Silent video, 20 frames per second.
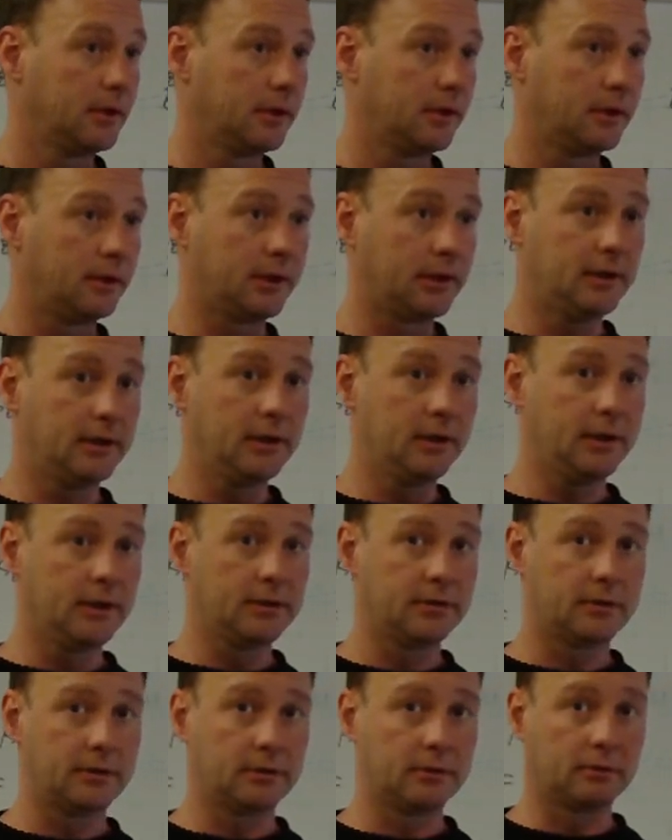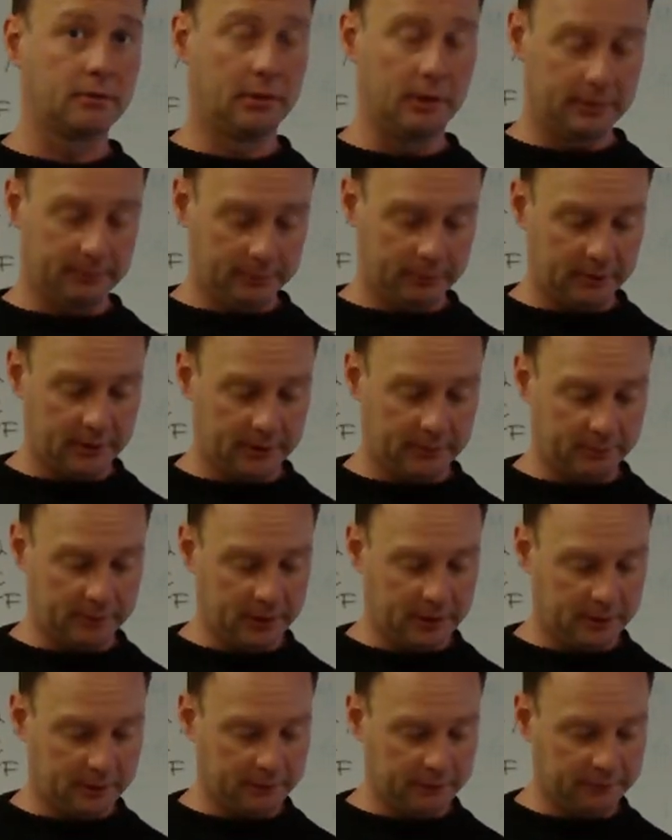all right? And so quantum 3 is
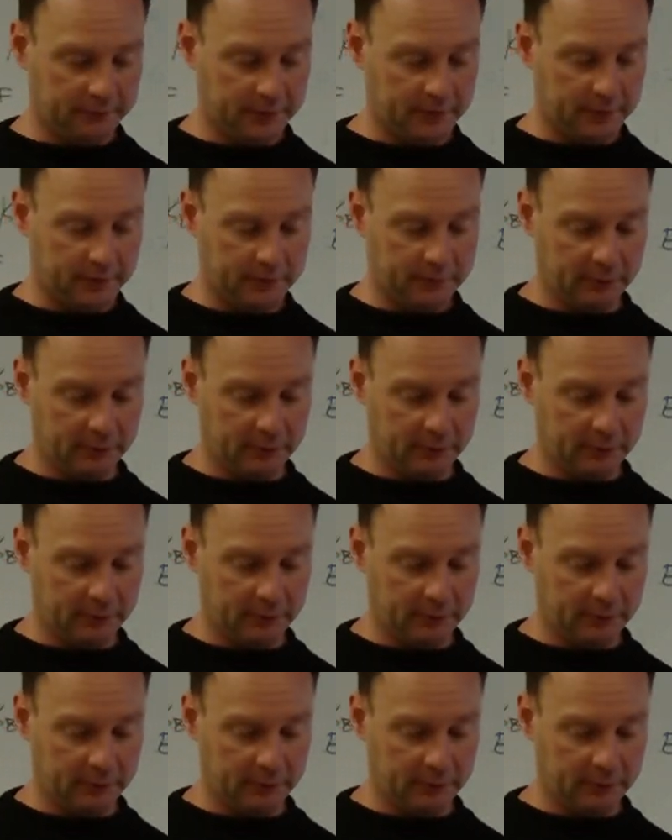particle physics.